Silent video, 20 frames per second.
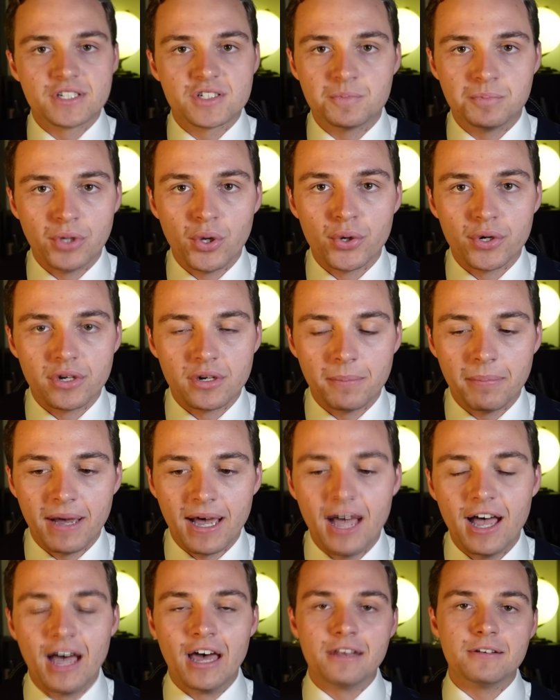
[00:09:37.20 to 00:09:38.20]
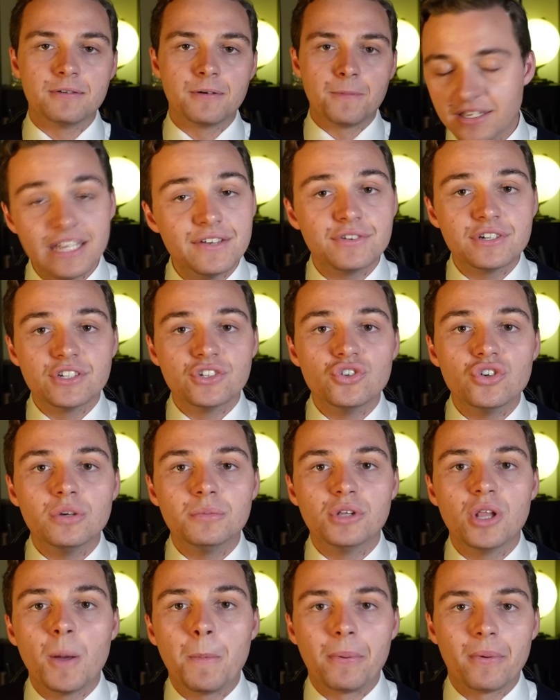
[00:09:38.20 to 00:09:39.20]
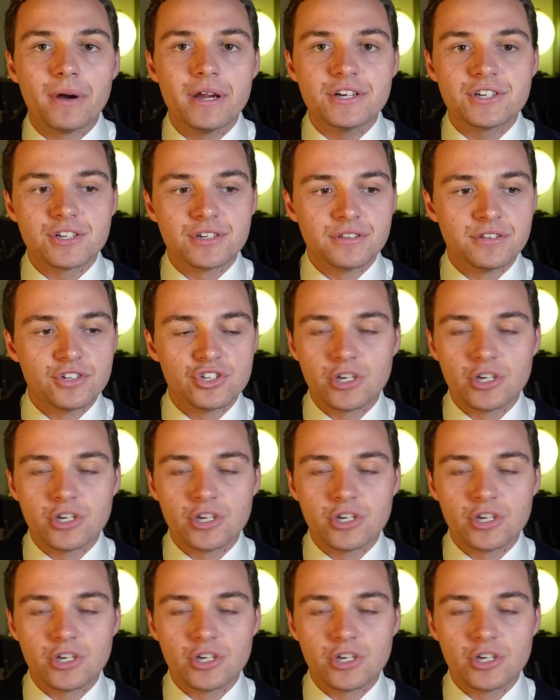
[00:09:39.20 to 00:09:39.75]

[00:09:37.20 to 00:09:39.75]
exploded apart. Even in normal operation,